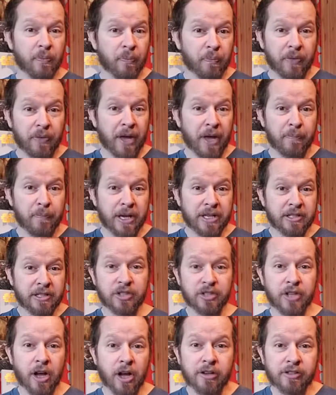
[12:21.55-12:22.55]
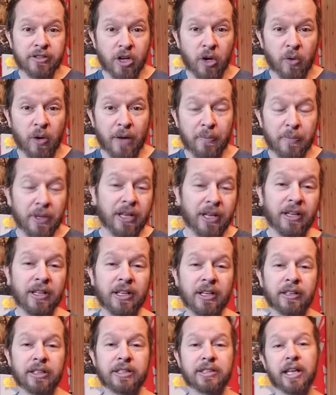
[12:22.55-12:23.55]
that makes the stocks go up
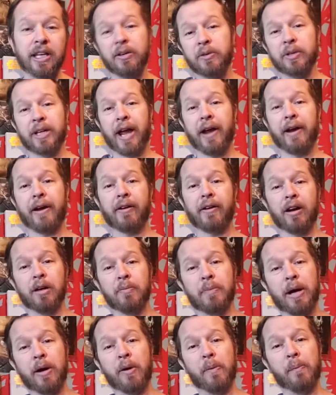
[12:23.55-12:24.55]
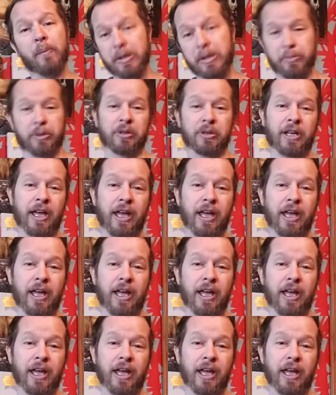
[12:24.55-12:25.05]
because they don't care about people.